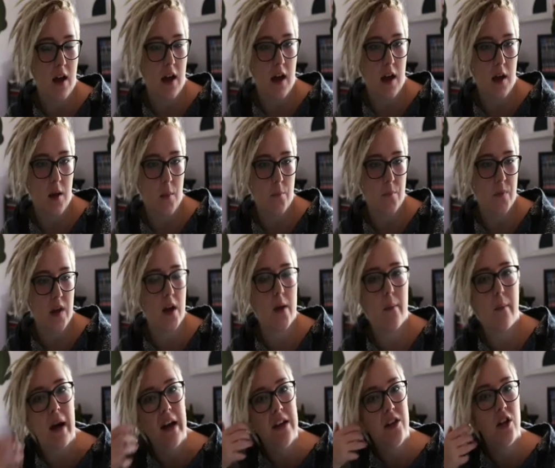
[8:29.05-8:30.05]
And
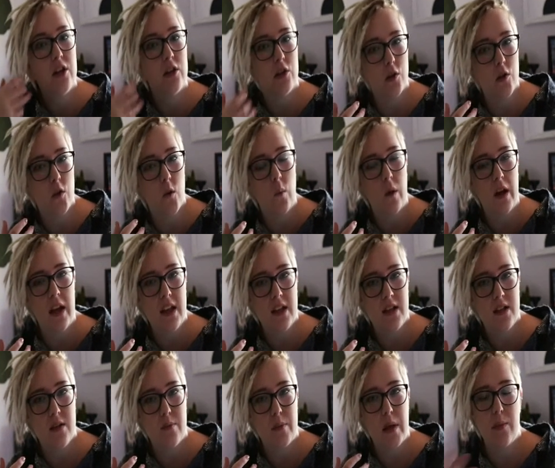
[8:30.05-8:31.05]
it might not look
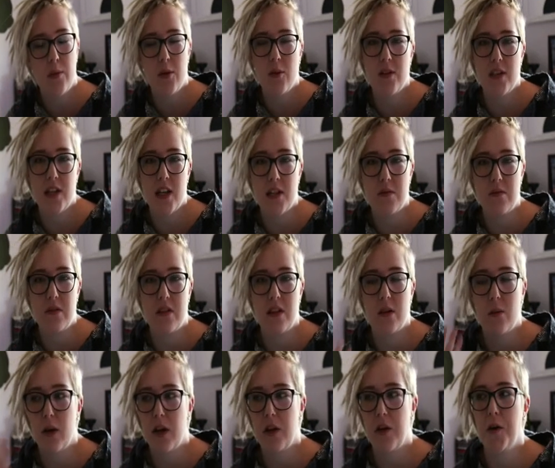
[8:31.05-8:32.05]
wet. People always ask me this,
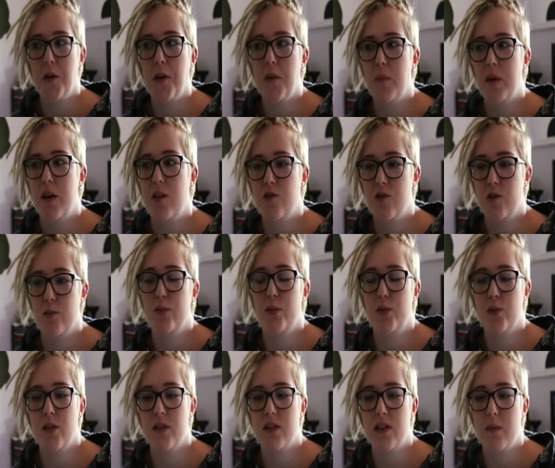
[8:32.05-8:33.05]
like when I go to the beach or the
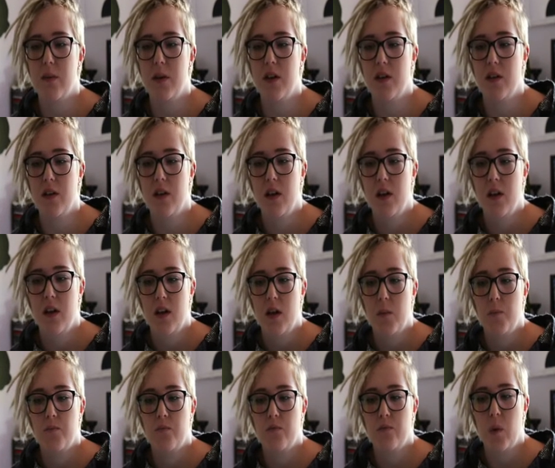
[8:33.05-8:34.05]
pool or something,
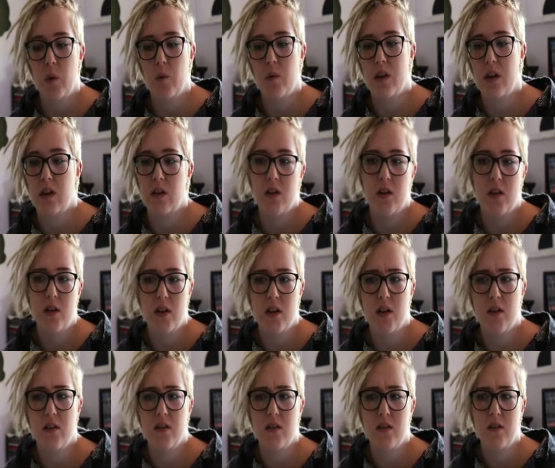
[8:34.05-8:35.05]
people are like,
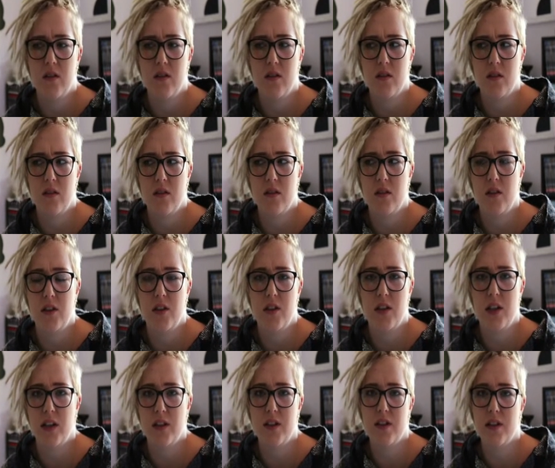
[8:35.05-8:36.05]
oh, your
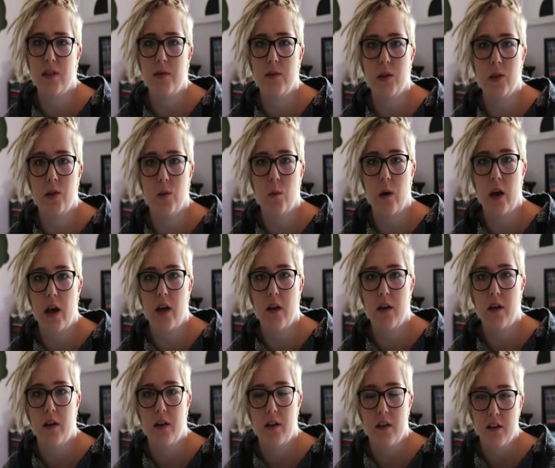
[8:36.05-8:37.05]
hair doesn't even look
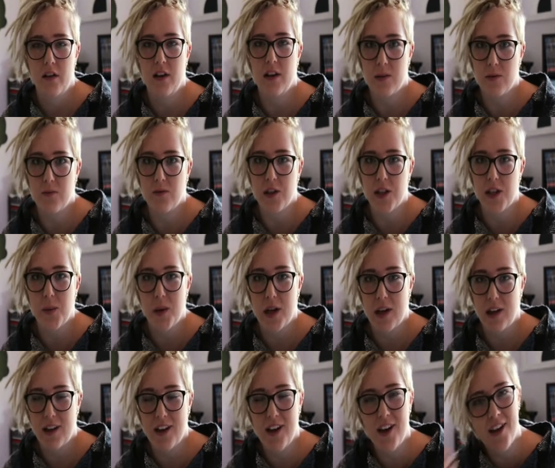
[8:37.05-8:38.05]
wet. It's really
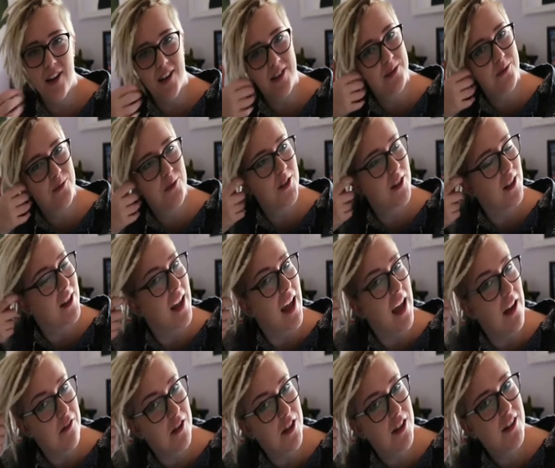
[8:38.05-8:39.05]
wet. It's really
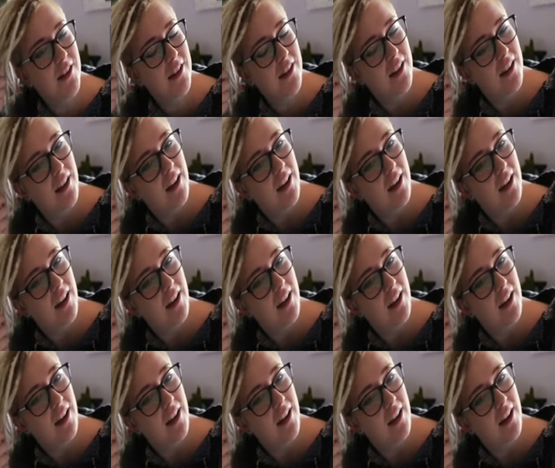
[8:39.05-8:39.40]
heavy.